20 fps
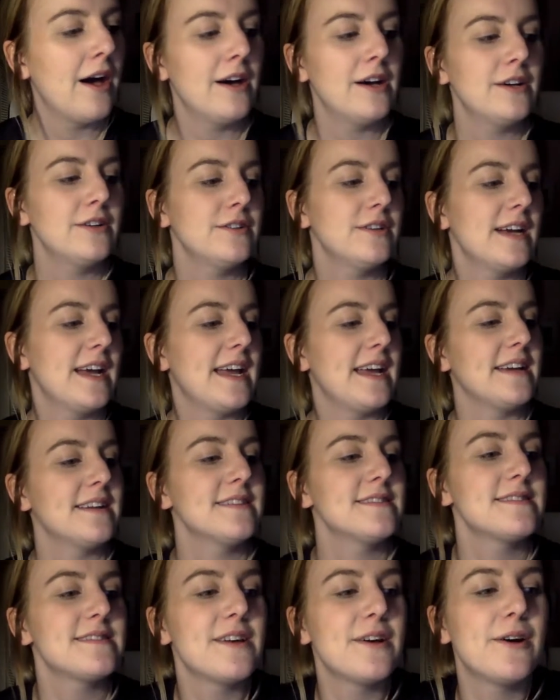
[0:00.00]
All right,
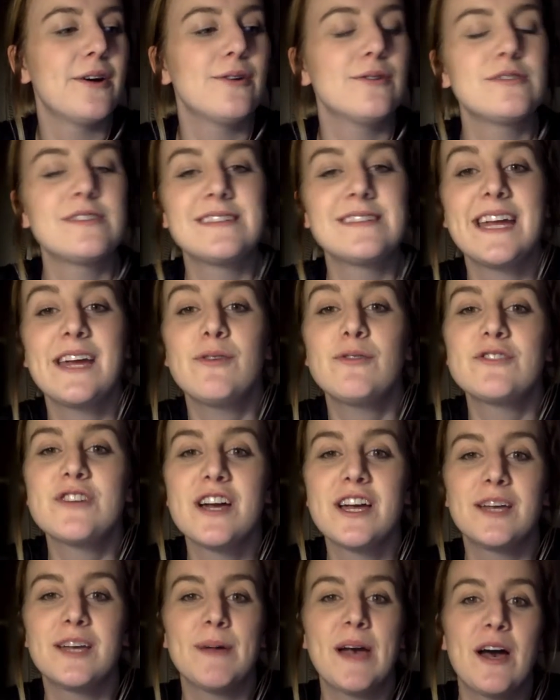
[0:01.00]
so today we're
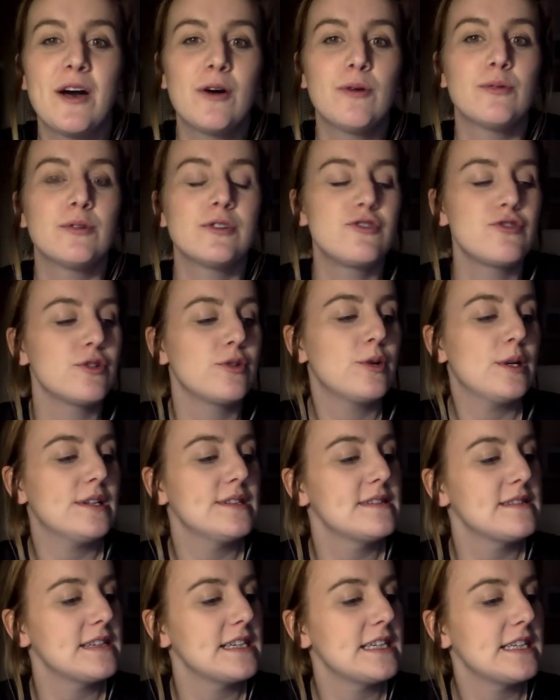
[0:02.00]
talking about Woodrow
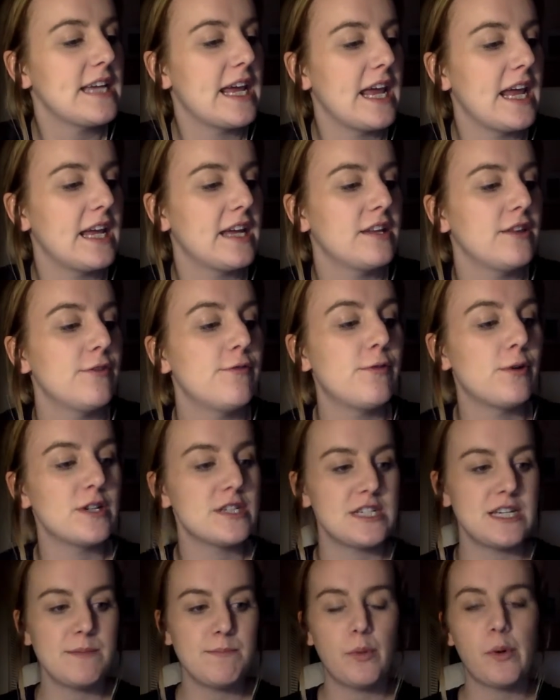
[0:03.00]
Wilson and the
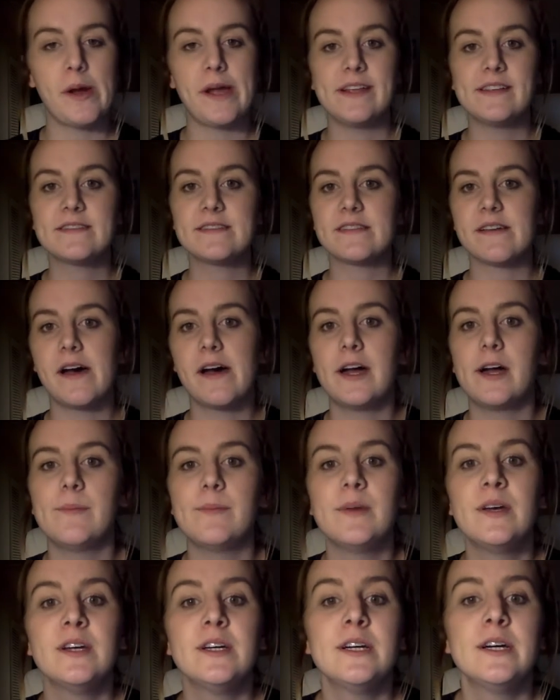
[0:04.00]
14 points.
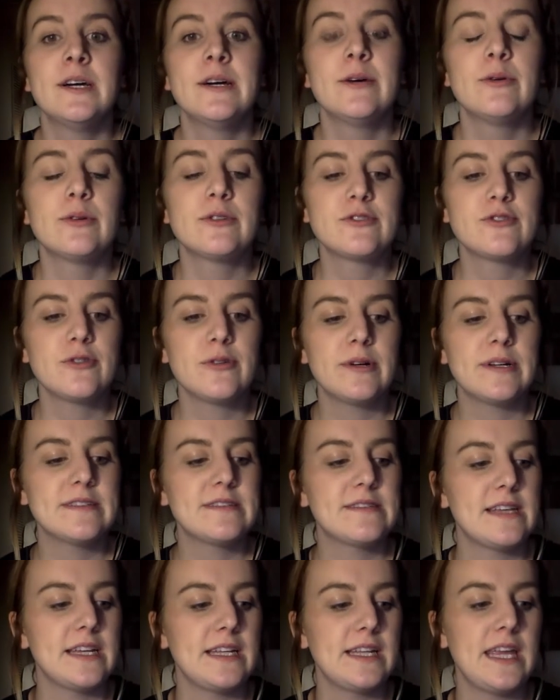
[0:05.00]
Woodrow
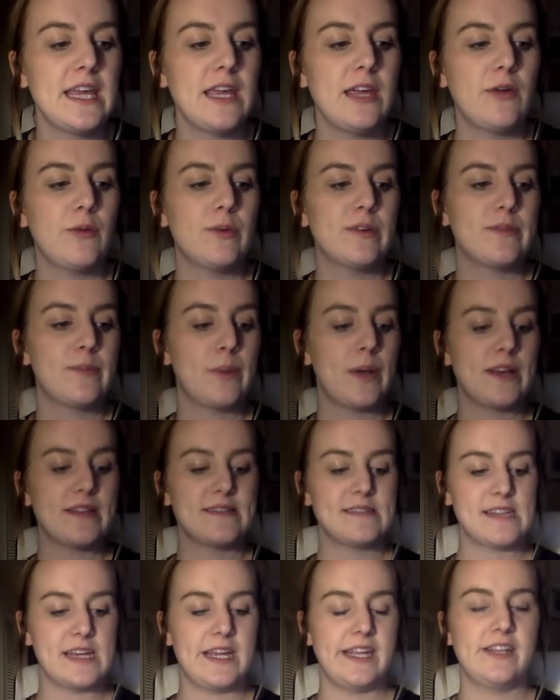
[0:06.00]
Wilson, he was
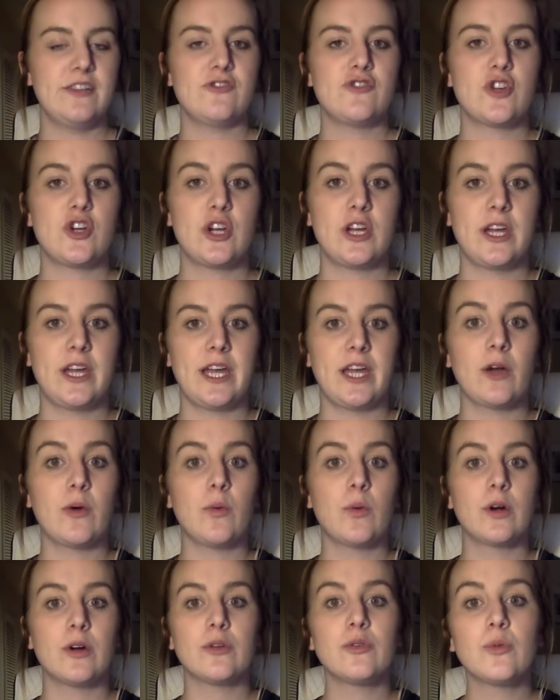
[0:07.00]
president during
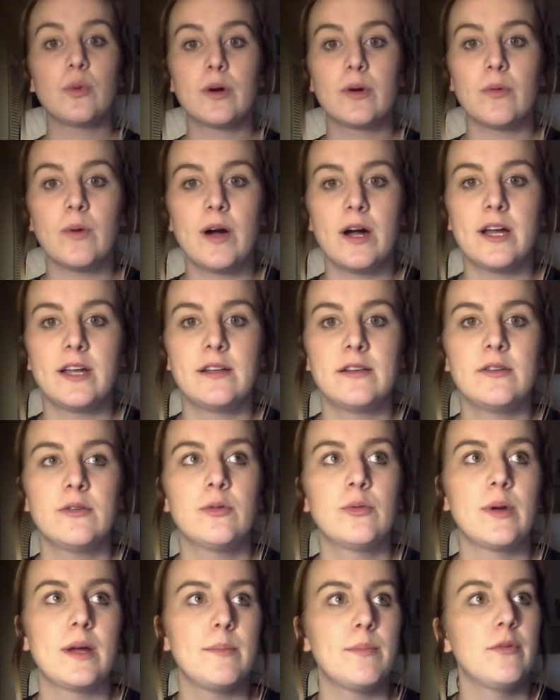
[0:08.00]
World War I,
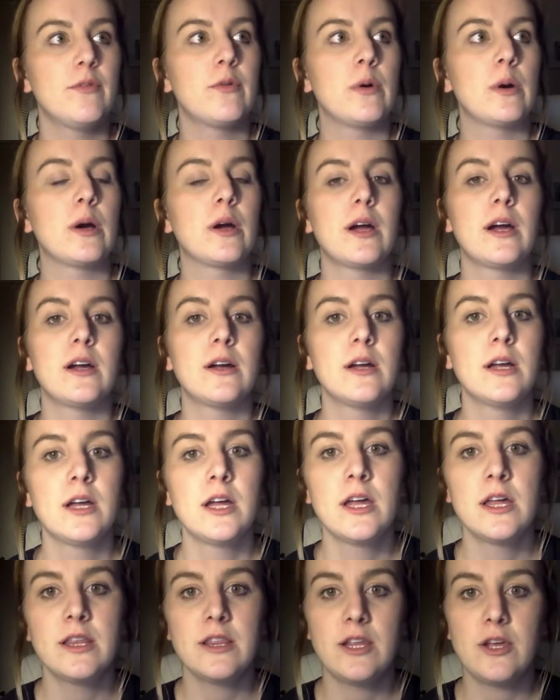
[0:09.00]
right before
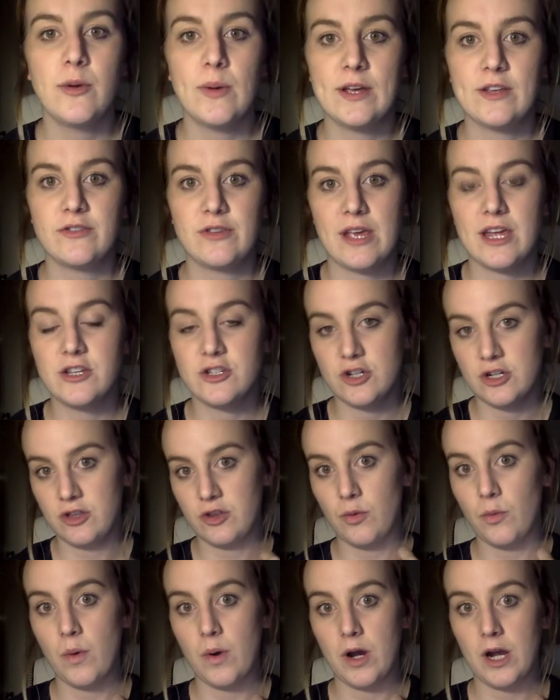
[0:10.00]
the U.S. entered
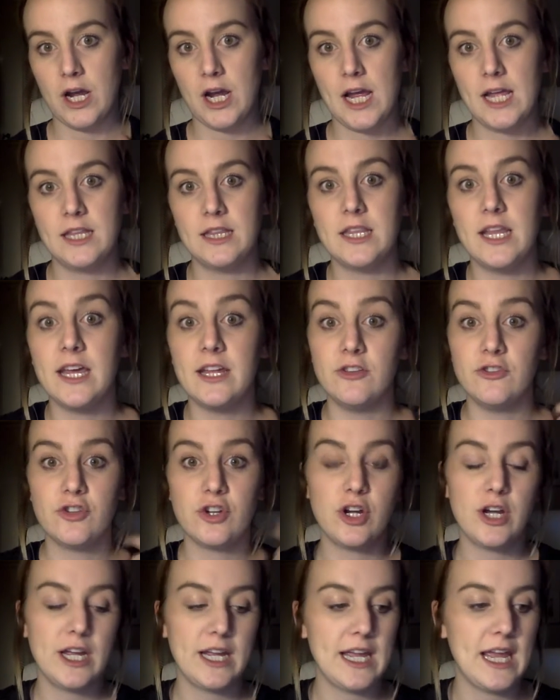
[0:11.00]
the war, and then
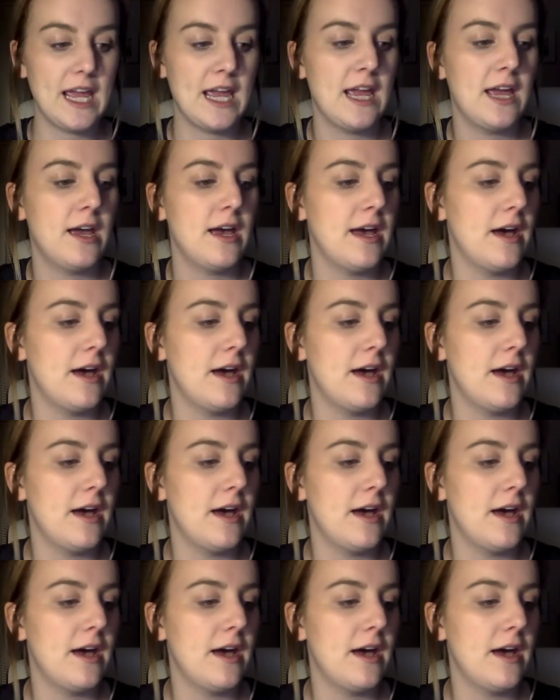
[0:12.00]
during it.